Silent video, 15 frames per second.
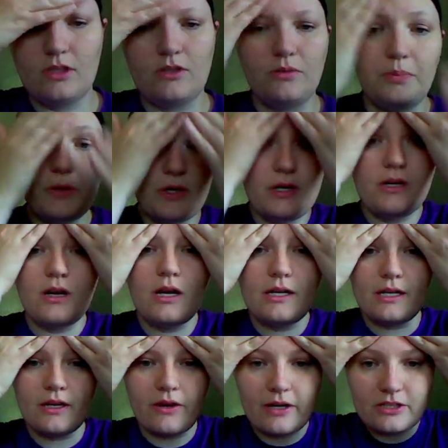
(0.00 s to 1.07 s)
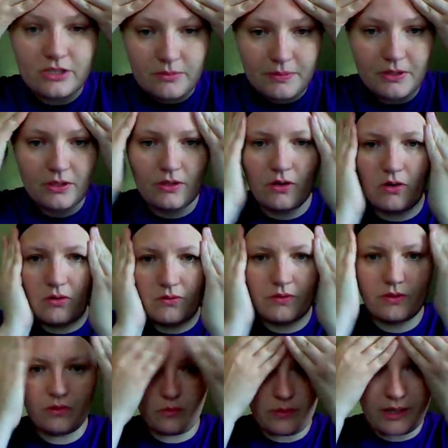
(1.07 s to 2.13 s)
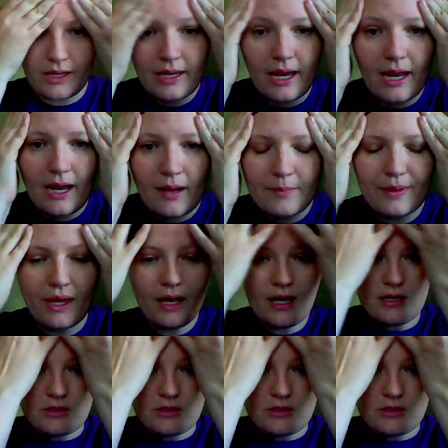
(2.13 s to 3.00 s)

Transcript: you put it on and you actually put it over the wig cap